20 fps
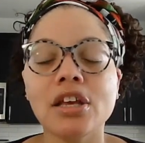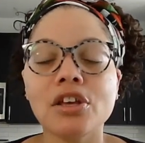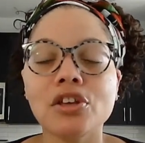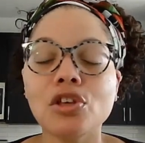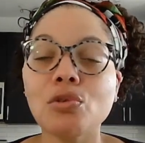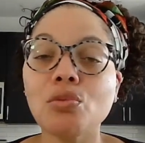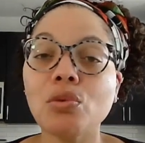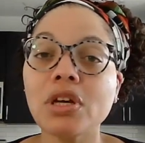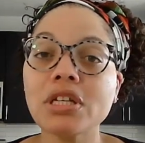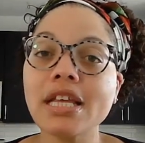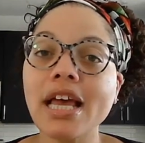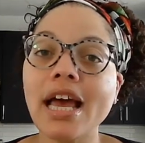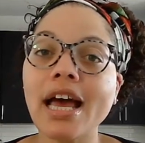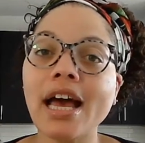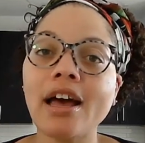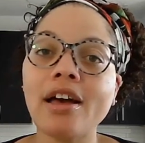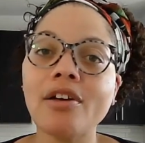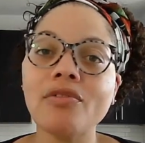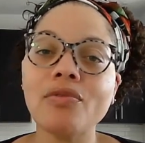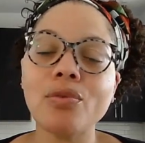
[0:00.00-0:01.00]
You want to
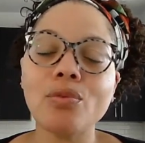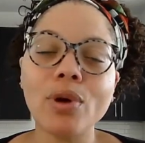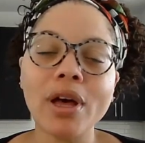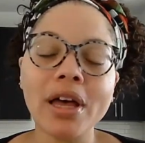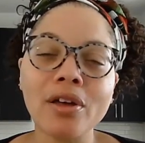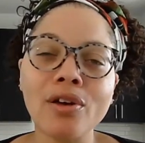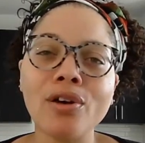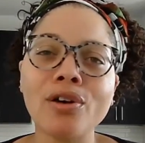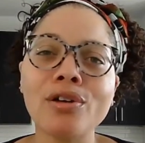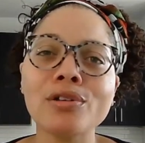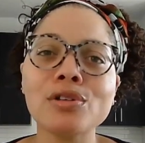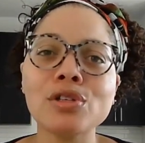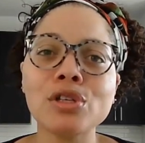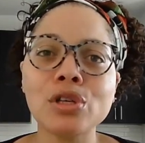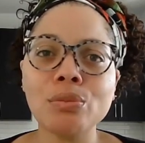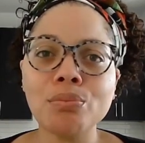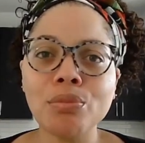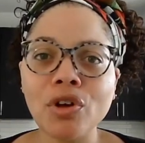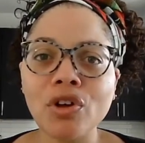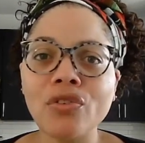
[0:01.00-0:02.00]
have, I call
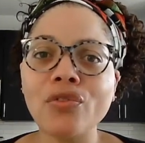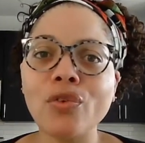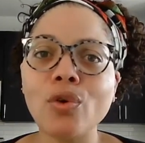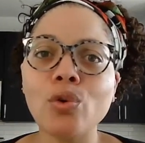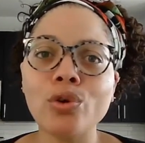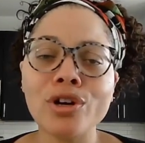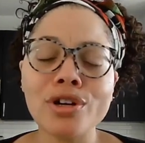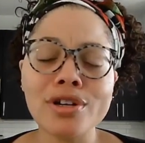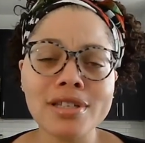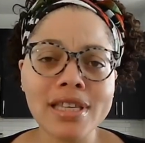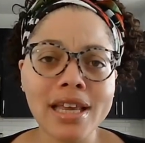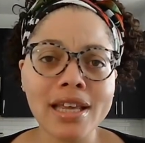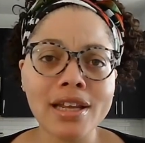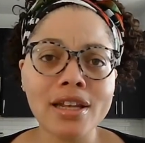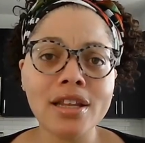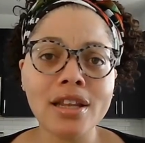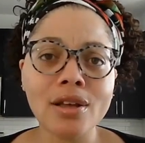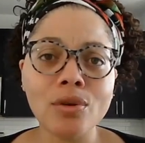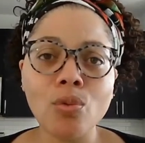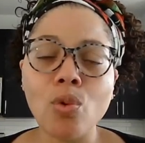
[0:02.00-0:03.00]
both oars
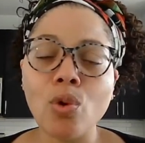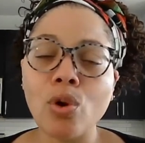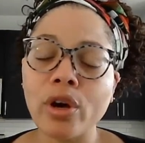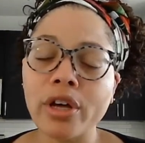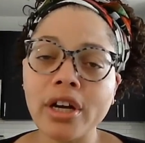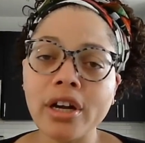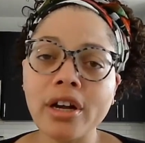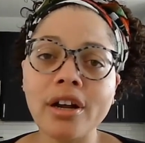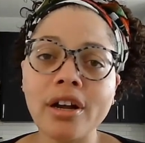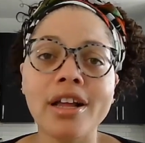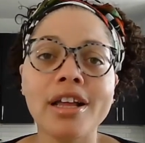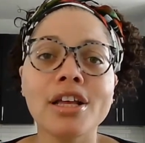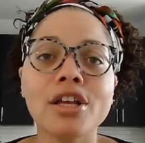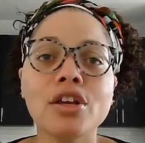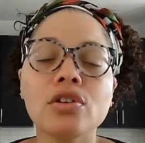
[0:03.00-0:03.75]
in the water,